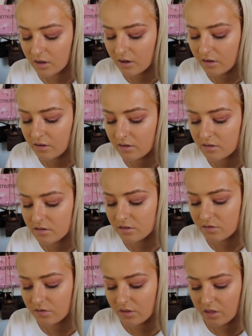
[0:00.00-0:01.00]
Okay, here we go
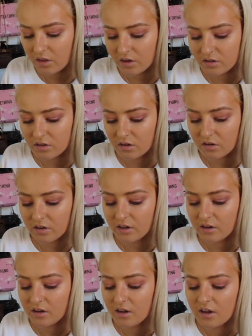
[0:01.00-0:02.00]
for this eye.
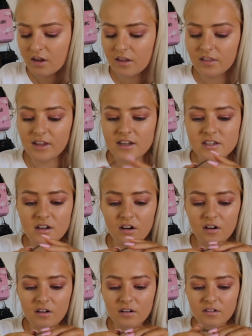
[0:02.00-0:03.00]
These
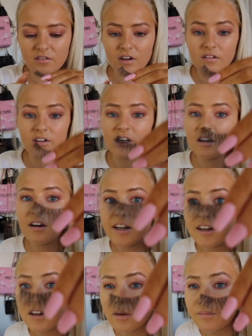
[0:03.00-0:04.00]
aren't very,
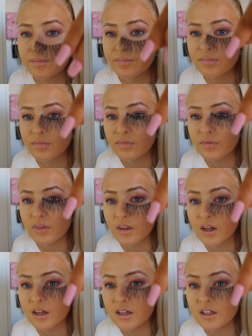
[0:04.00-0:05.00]
like,
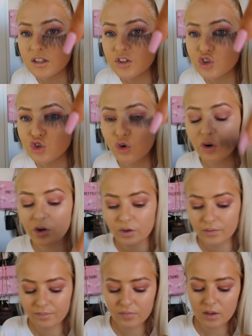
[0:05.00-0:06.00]
strong.
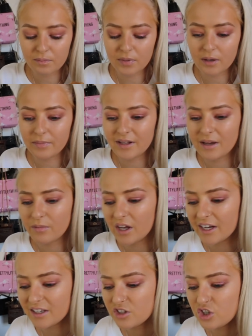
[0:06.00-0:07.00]
But, I mean, they were,
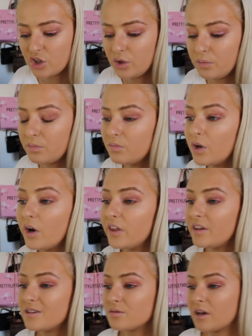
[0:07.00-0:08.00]
like, two... No, I
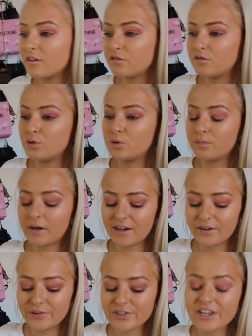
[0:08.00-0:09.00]
think these were, like,
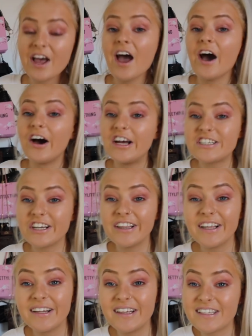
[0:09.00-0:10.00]
£4. I don't
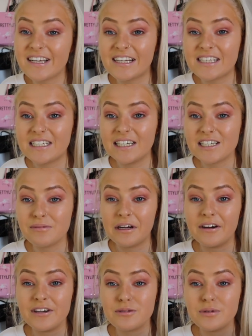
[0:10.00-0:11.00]
think these are going to stick to
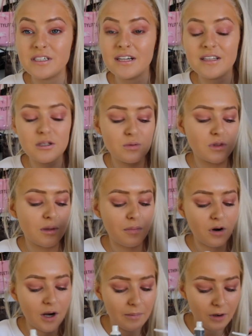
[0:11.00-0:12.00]
my eyes. We did this with the
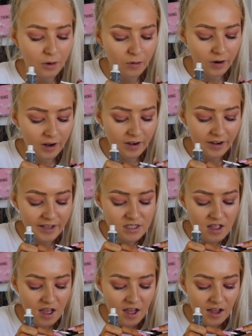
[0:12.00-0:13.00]
Primark one,
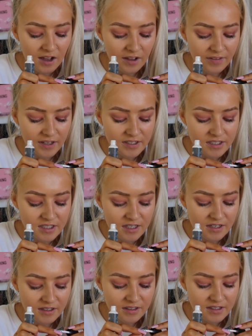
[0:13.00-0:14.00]
guys, and they just
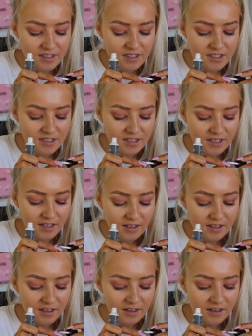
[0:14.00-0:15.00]
didn't
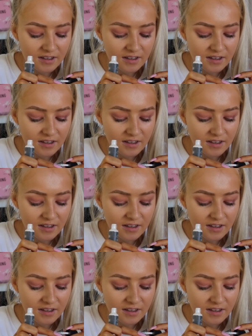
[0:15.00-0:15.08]
stick.